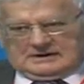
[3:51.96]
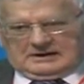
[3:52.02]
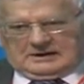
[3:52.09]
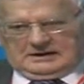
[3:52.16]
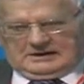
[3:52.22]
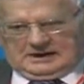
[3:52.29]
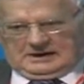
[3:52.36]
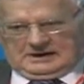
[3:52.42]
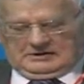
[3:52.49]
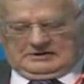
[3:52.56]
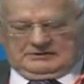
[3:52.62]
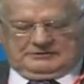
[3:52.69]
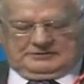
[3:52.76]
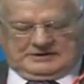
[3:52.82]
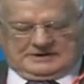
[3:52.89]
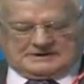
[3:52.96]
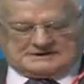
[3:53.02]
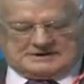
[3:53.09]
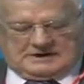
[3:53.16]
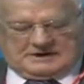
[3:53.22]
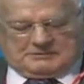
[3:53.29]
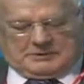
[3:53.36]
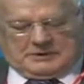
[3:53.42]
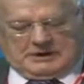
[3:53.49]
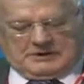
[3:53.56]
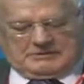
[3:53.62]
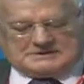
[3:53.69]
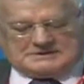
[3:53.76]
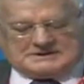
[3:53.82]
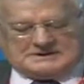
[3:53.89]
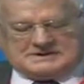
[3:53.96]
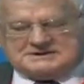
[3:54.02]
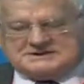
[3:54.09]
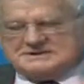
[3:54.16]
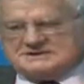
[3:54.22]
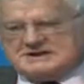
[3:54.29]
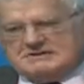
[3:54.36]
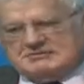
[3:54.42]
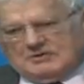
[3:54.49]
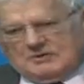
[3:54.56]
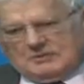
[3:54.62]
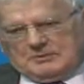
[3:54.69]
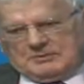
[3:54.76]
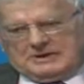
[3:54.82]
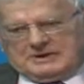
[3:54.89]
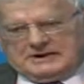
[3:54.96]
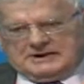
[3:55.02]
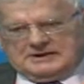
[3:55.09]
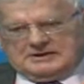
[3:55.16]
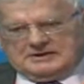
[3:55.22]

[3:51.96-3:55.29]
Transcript: They include things like piracy and sea robbery,